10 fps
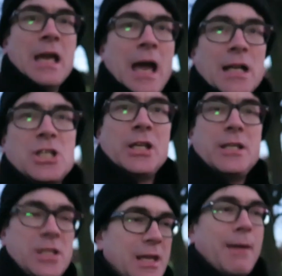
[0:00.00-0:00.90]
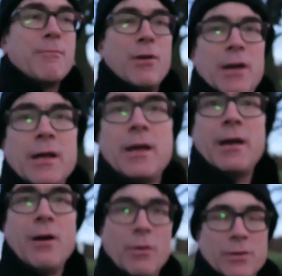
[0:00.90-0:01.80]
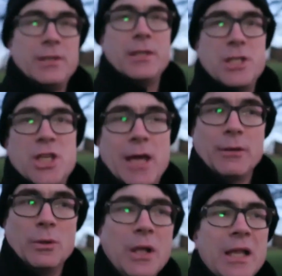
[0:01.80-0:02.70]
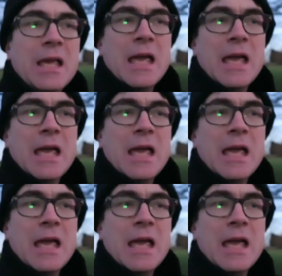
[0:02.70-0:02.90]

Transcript: actually to camera uh, on the channel.